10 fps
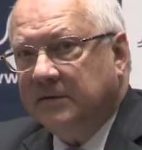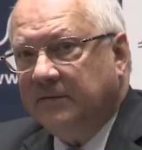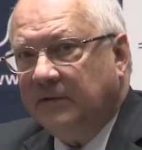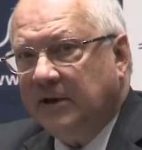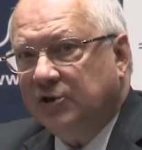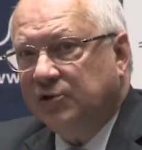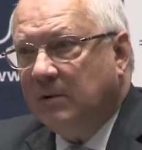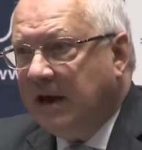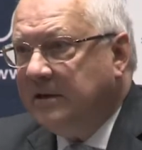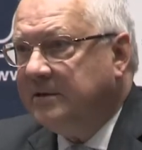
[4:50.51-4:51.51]
French
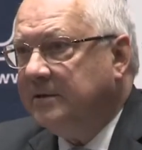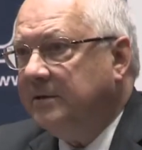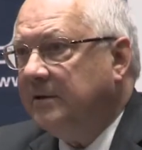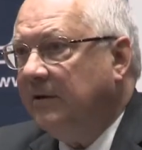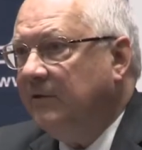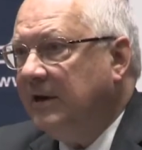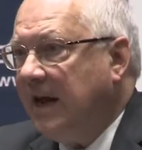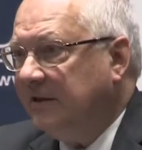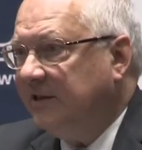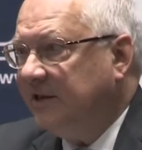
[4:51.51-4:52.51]
writer of the
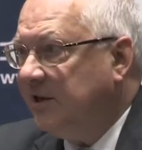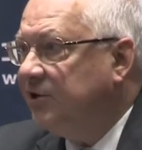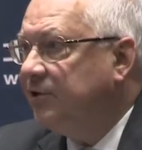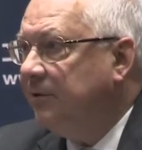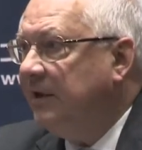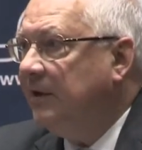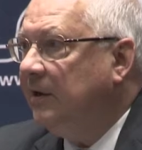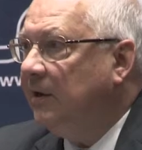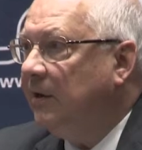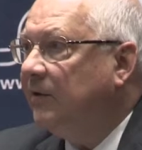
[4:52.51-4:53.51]
last
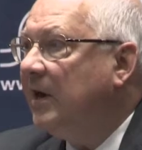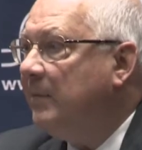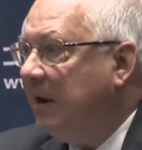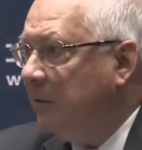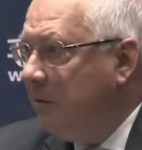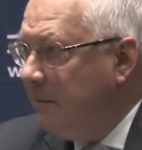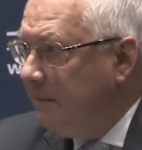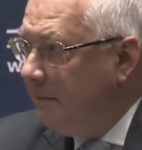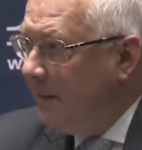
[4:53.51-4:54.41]
century, André Malraux.